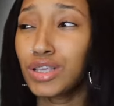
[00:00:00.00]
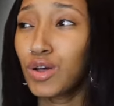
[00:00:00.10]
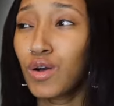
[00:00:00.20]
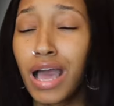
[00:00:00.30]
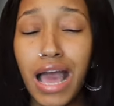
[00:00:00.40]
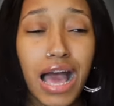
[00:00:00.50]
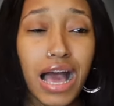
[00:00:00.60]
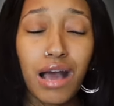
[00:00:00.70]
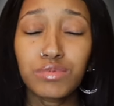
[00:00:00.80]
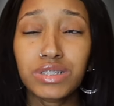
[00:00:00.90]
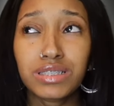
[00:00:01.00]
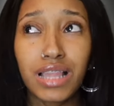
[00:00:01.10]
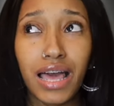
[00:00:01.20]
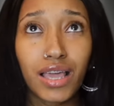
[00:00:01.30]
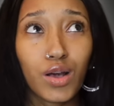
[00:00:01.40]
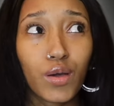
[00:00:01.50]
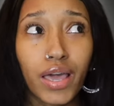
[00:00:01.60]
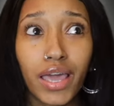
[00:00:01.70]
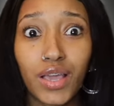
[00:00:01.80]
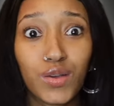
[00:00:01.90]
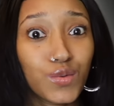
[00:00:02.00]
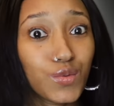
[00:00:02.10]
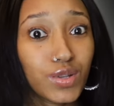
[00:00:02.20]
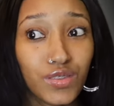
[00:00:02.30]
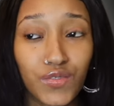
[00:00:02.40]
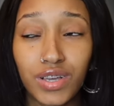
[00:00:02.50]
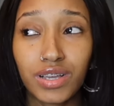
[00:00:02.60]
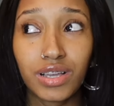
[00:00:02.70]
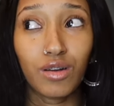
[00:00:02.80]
So I'm just like, okay, what the fuck?